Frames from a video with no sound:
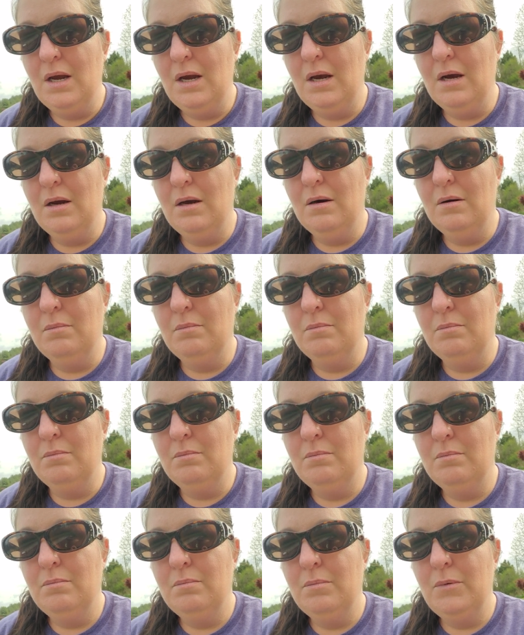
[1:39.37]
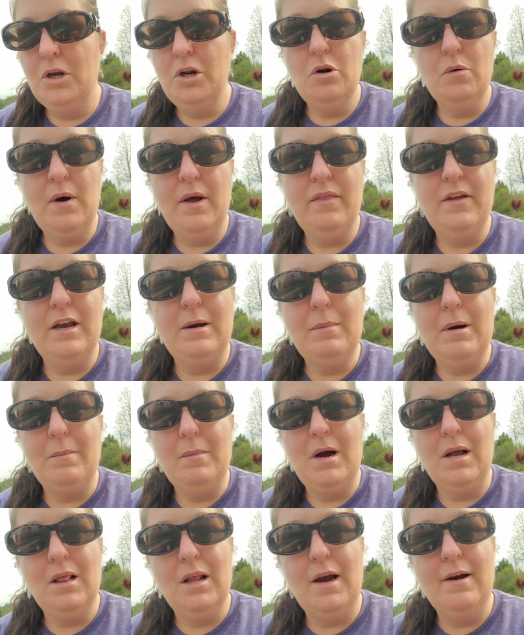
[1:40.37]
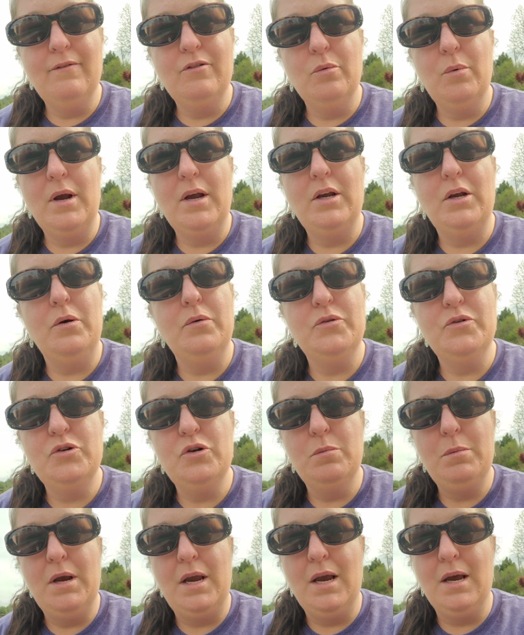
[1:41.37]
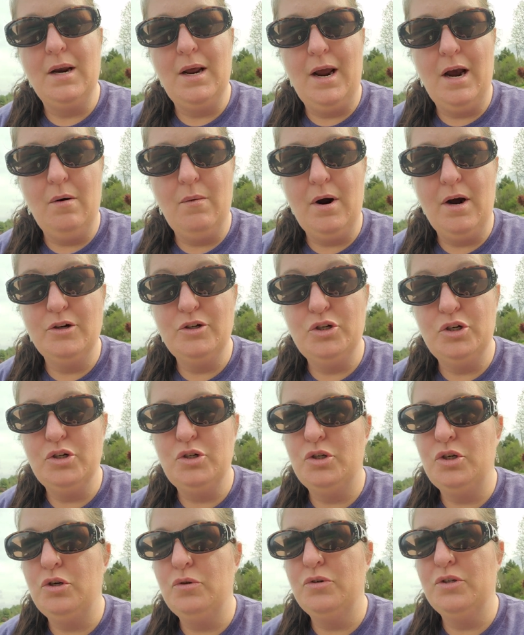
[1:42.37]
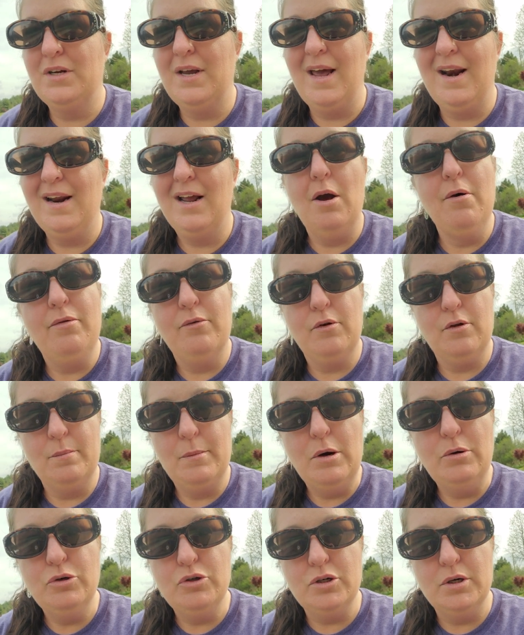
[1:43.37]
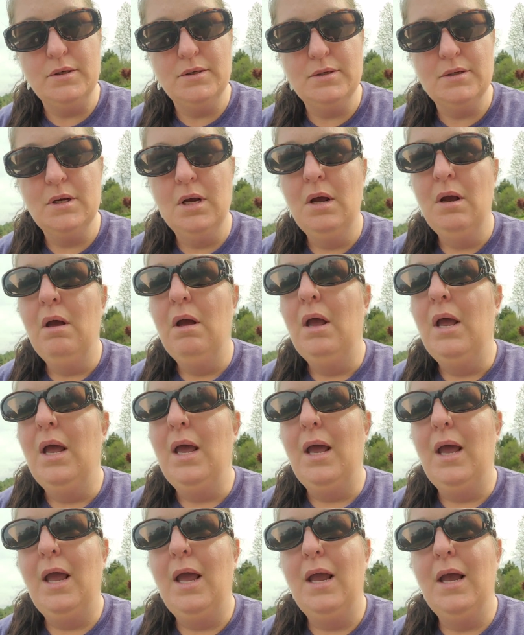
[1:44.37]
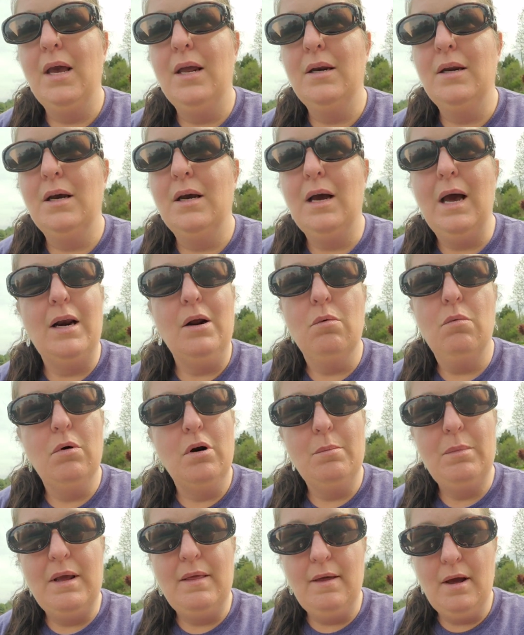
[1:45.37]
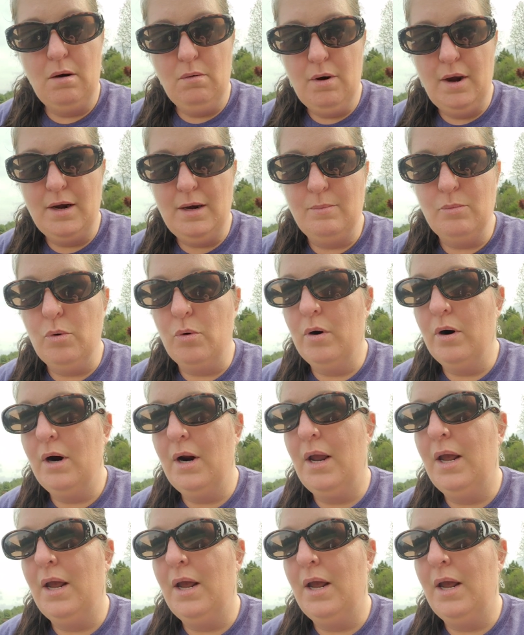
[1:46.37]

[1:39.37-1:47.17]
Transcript: I think about my life the way it used to be and how I just used to kind of go through the motions. And I don't want to be that way anymore.